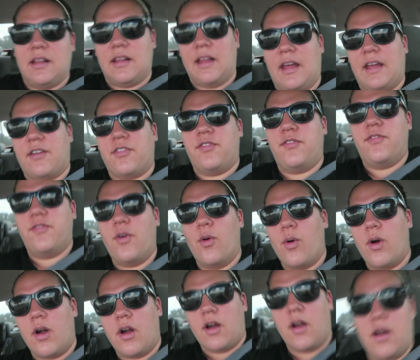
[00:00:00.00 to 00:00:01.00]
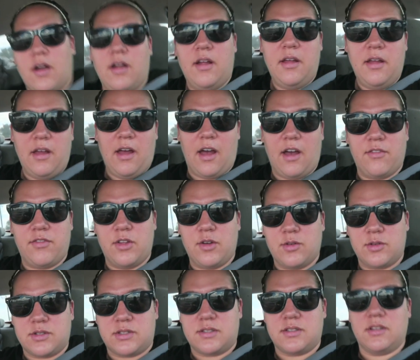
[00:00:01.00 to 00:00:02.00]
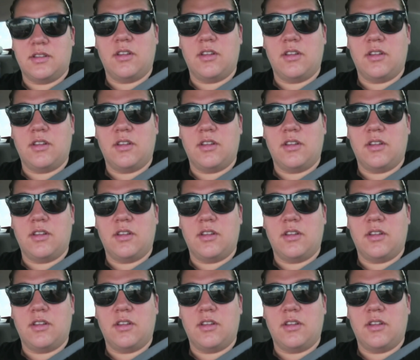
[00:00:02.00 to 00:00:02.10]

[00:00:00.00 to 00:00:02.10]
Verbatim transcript: like four of those